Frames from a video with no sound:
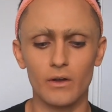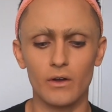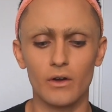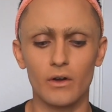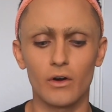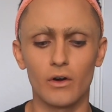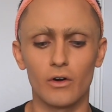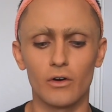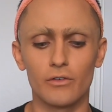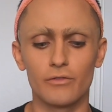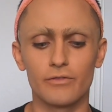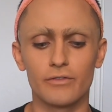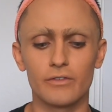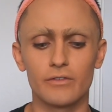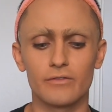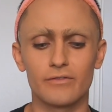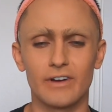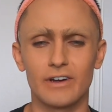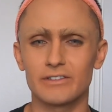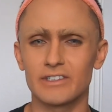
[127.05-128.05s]
of
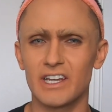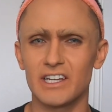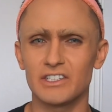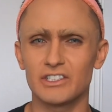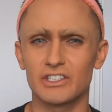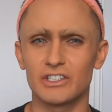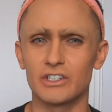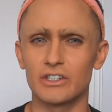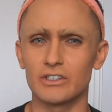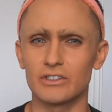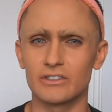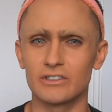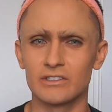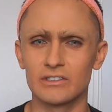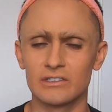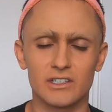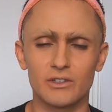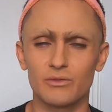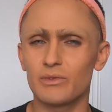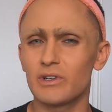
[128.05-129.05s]
foundation on.
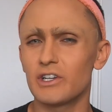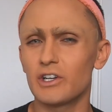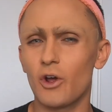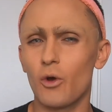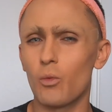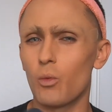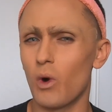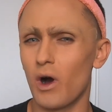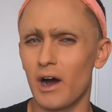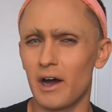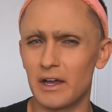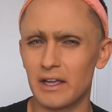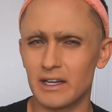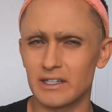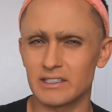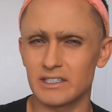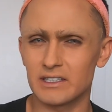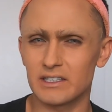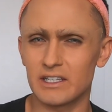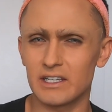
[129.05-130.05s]
I don't really know why I
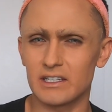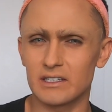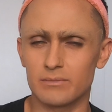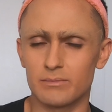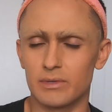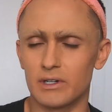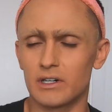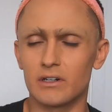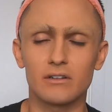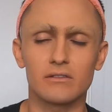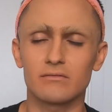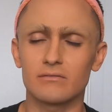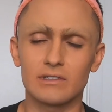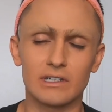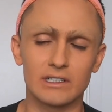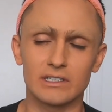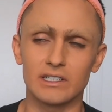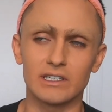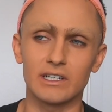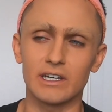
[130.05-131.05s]
did this, but I
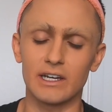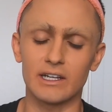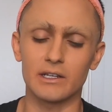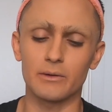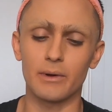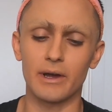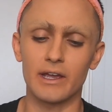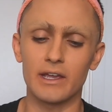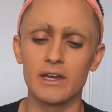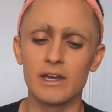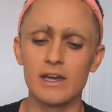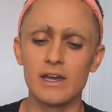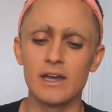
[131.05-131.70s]
did it anyway,